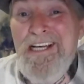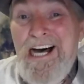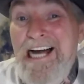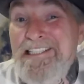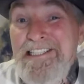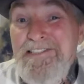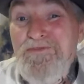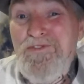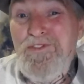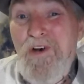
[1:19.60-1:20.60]
I
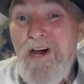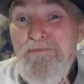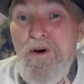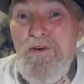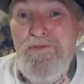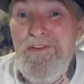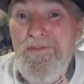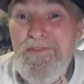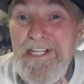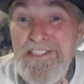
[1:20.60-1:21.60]
didn't drop off the
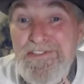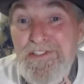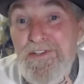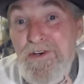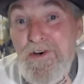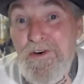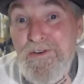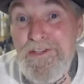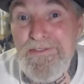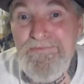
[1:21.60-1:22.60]
face of the
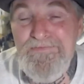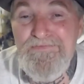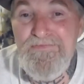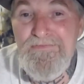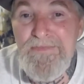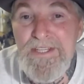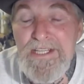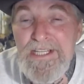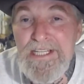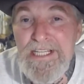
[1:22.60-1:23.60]
earth.
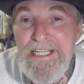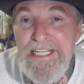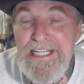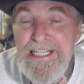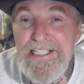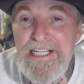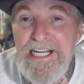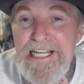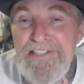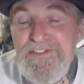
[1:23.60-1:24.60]
And
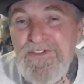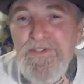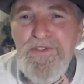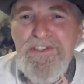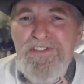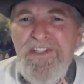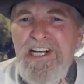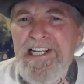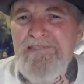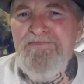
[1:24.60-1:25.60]
as soon as
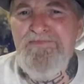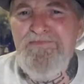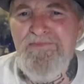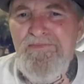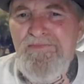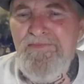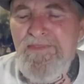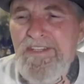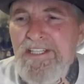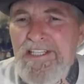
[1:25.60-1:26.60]
I
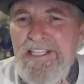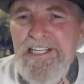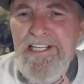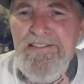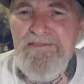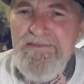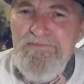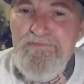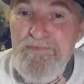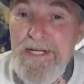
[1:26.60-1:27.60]
get
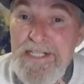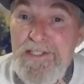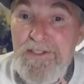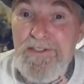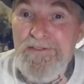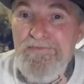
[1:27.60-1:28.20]
better,